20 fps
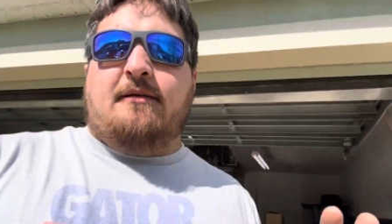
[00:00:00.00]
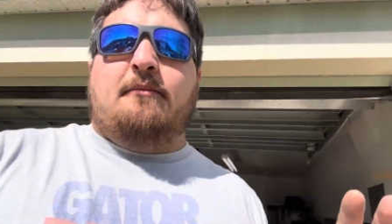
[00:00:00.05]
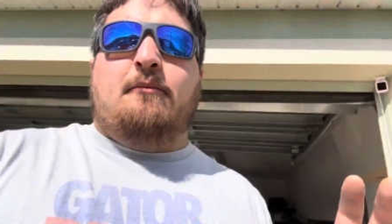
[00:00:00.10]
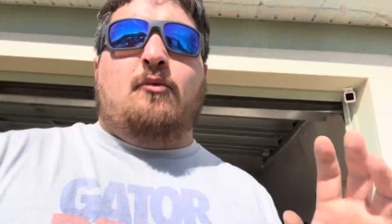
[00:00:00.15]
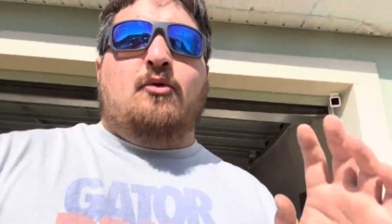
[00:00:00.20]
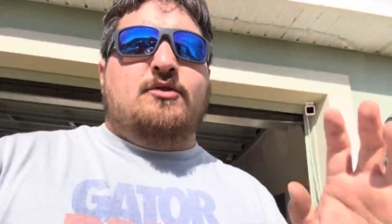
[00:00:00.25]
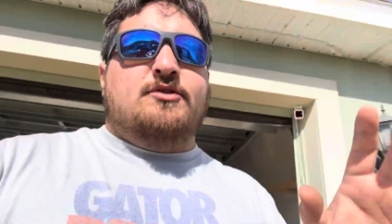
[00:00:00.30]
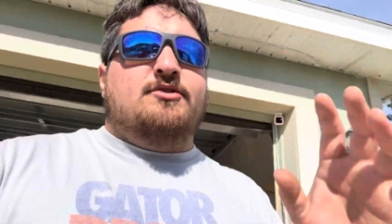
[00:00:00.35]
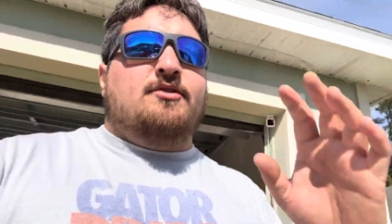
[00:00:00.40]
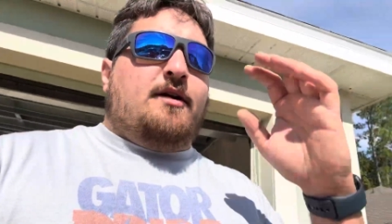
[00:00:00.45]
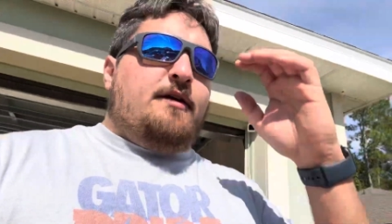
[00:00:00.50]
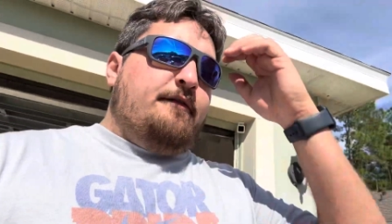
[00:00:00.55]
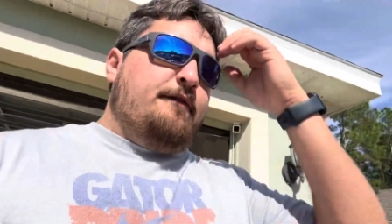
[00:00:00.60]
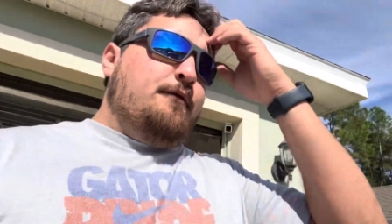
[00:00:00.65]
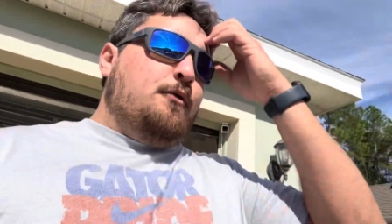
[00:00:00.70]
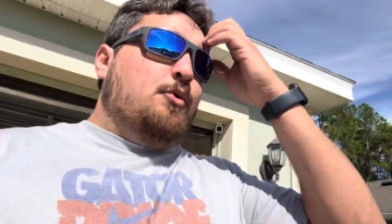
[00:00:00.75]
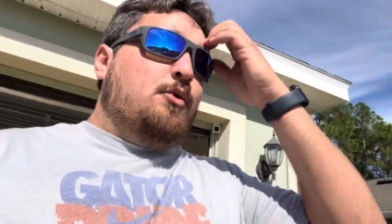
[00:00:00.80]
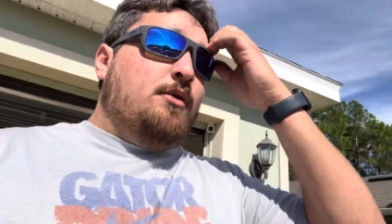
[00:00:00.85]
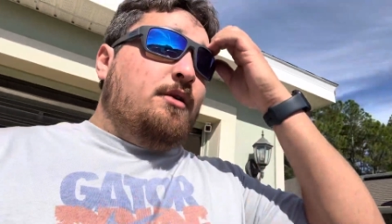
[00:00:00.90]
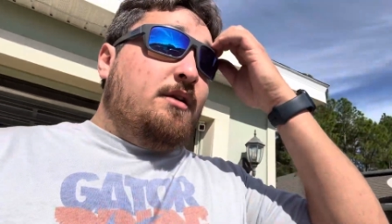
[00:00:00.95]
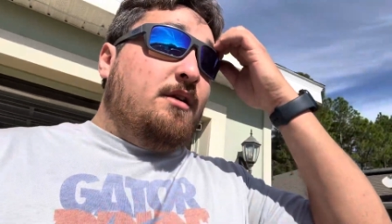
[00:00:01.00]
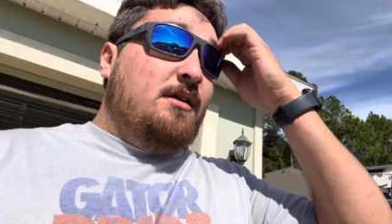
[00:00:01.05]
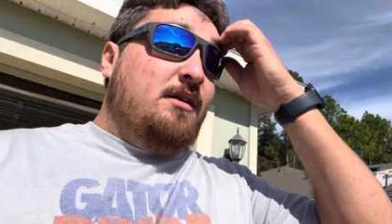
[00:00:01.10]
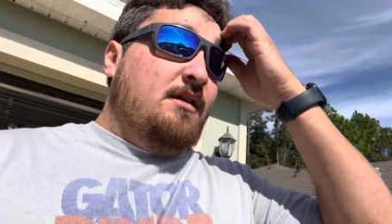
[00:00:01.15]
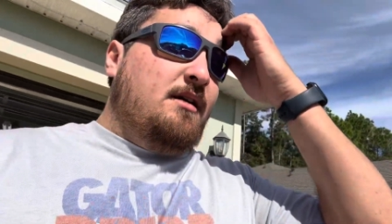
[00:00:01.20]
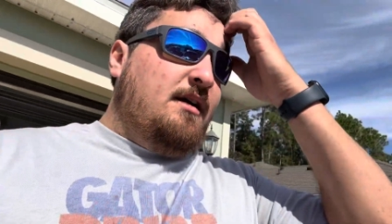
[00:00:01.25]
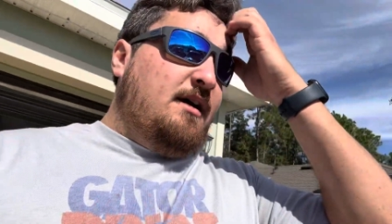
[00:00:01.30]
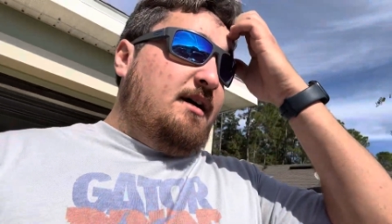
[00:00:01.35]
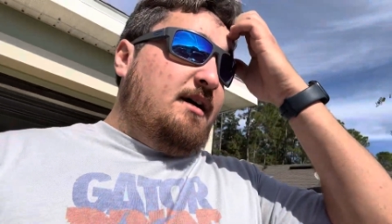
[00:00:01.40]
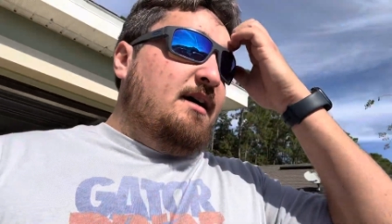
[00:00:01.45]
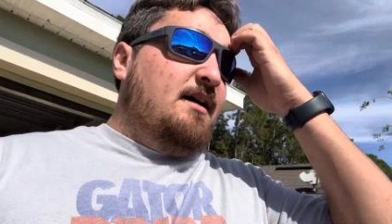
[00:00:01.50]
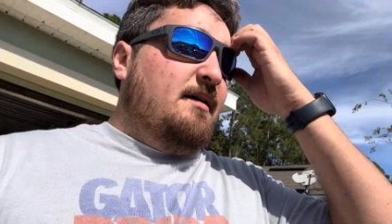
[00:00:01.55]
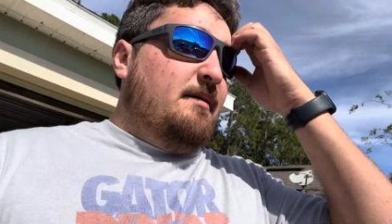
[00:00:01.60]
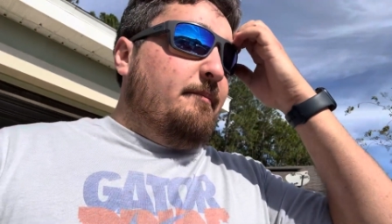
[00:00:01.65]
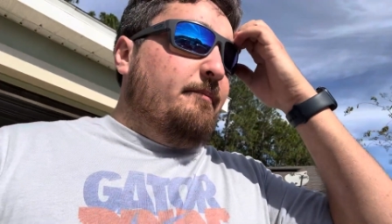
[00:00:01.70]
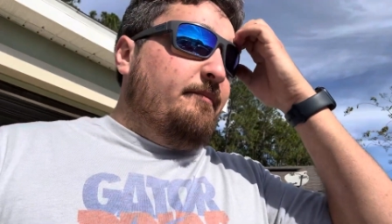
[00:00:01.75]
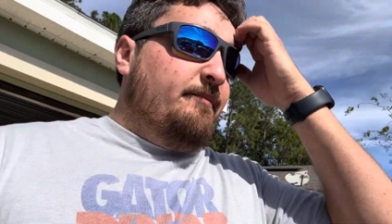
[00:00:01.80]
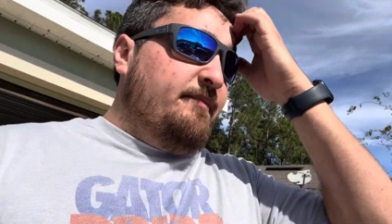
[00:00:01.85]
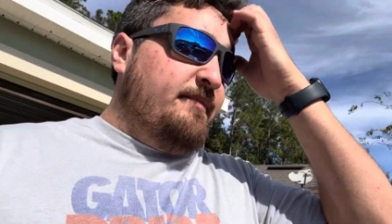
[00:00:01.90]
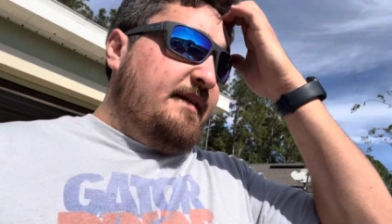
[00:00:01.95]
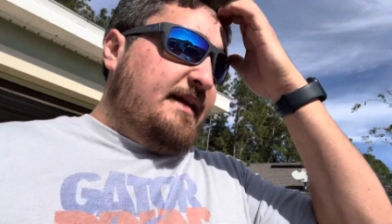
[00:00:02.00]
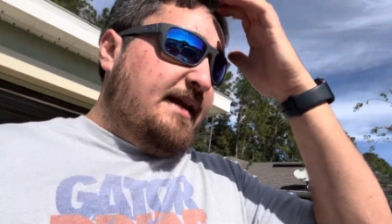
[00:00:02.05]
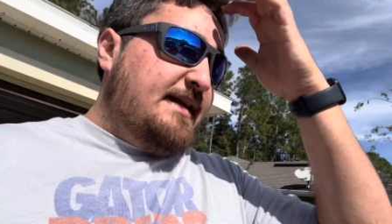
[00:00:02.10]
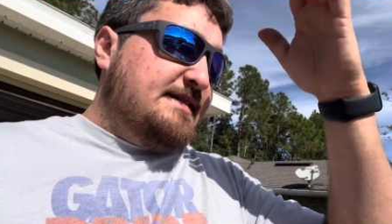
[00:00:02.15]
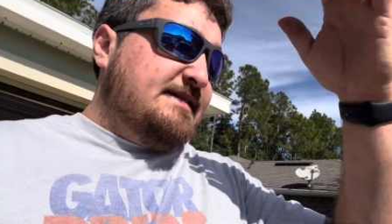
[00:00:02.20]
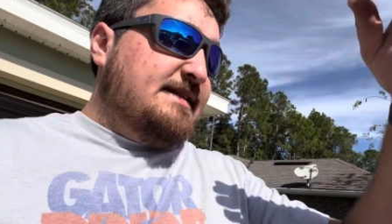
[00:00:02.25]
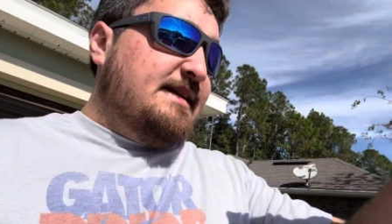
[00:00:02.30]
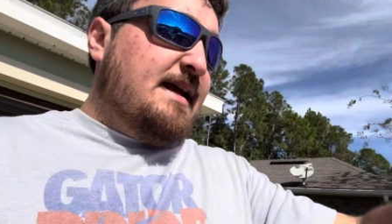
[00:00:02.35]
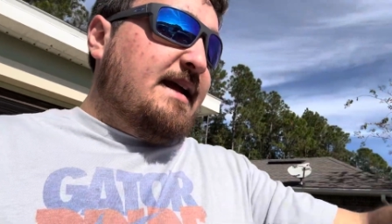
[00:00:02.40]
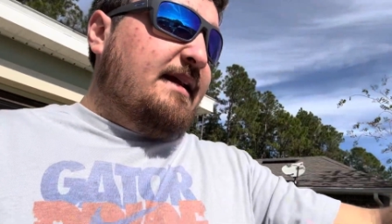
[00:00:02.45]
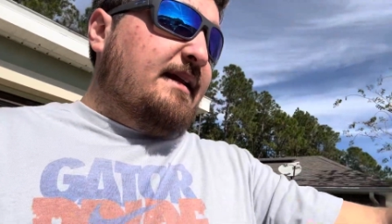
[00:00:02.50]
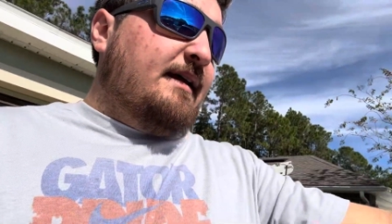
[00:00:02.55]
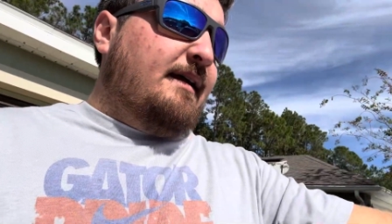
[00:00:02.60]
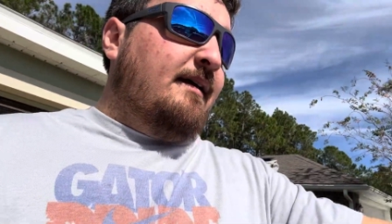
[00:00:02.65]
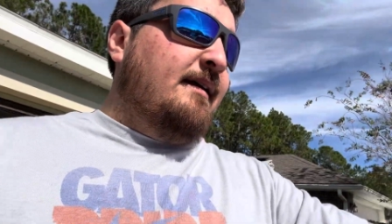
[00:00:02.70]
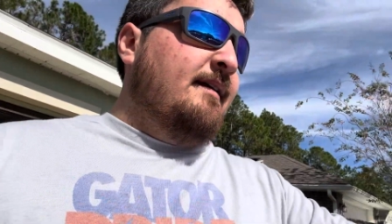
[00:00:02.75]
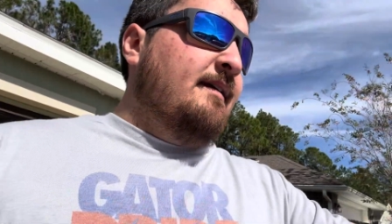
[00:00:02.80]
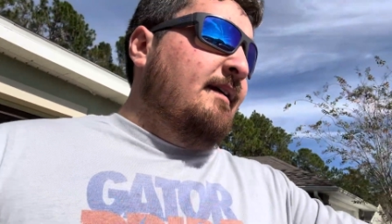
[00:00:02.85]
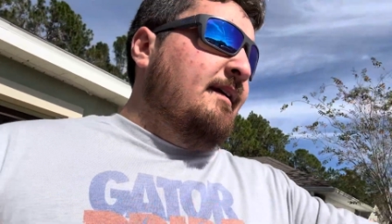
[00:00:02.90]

more straightforward. Um, it's not a...